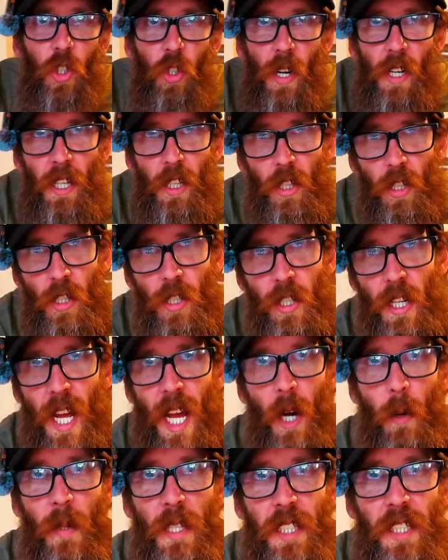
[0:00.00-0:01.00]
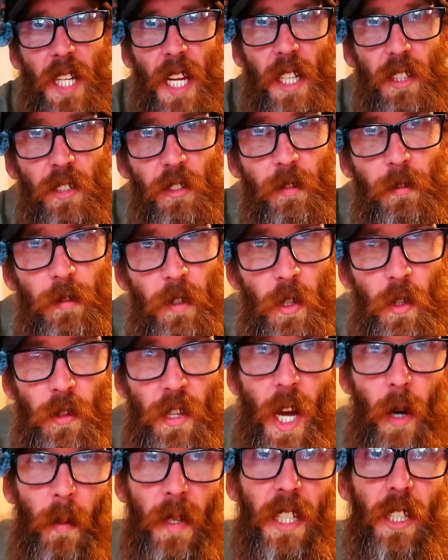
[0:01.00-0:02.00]
trying to learn how we take the food
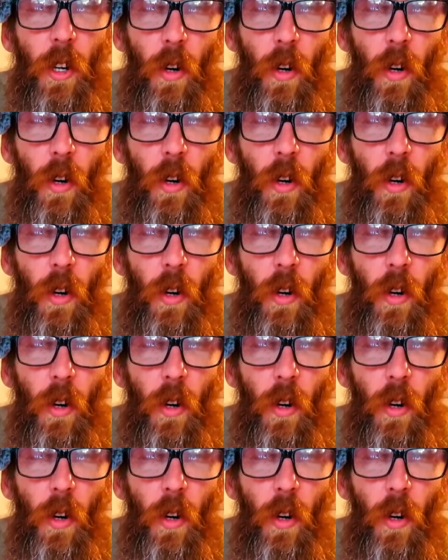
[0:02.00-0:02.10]
that we